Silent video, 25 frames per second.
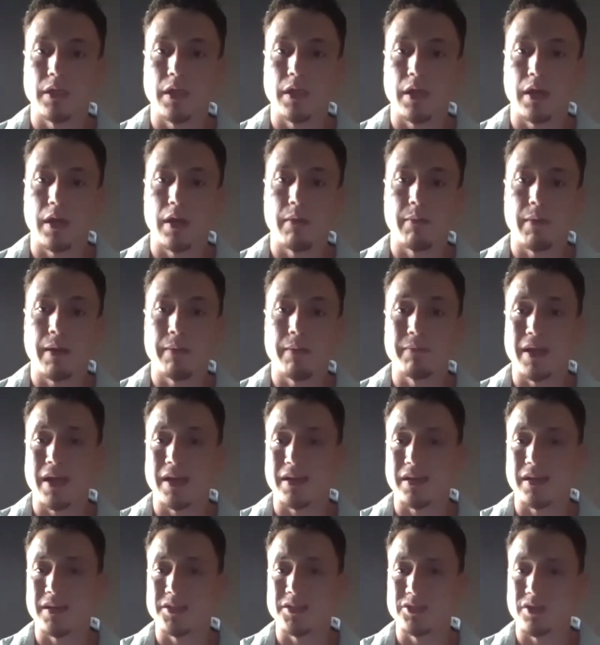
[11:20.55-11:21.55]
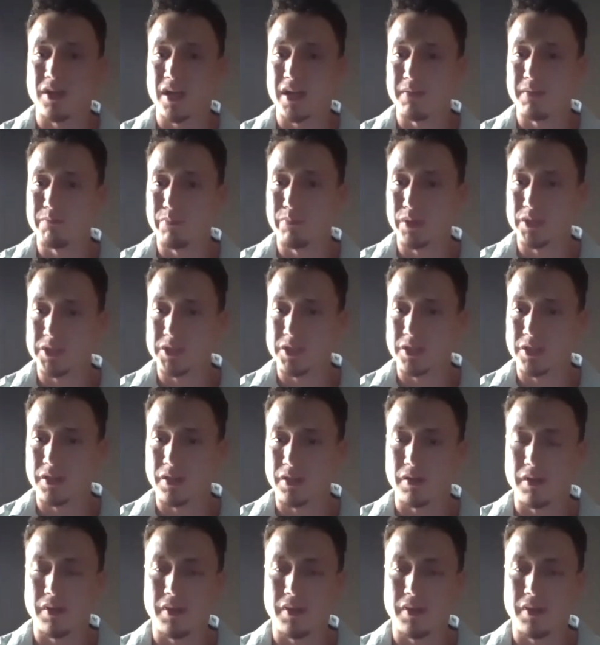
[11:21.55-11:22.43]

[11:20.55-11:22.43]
I'm not going to try and butcher